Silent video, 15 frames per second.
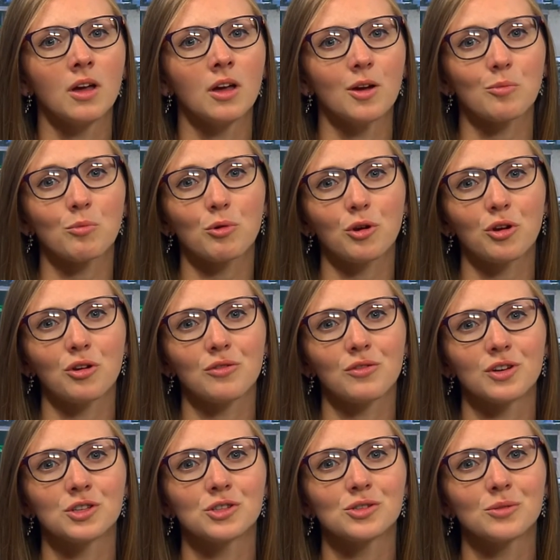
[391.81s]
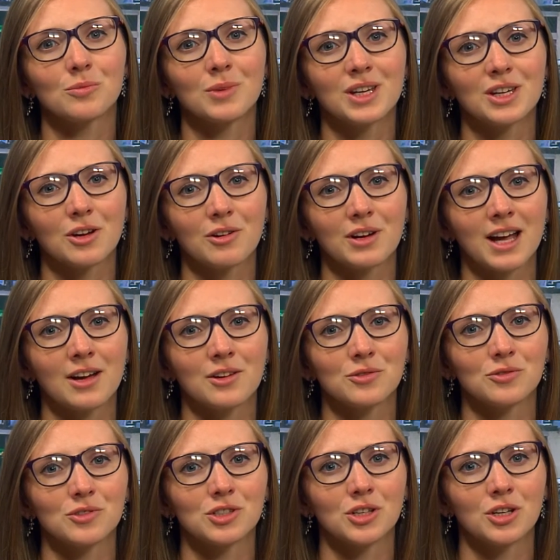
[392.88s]
approve and submit your accounts
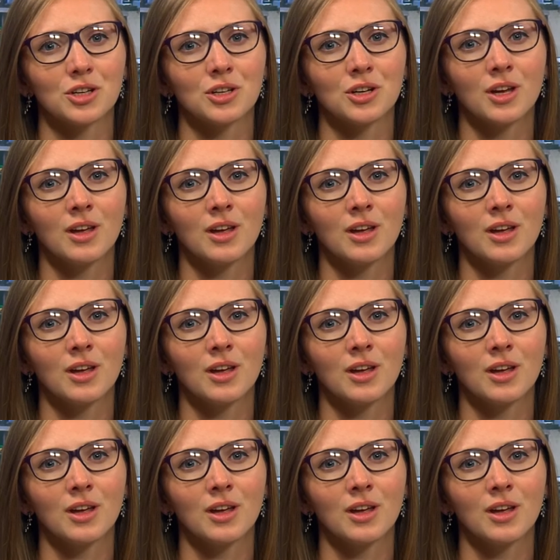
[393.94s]
return,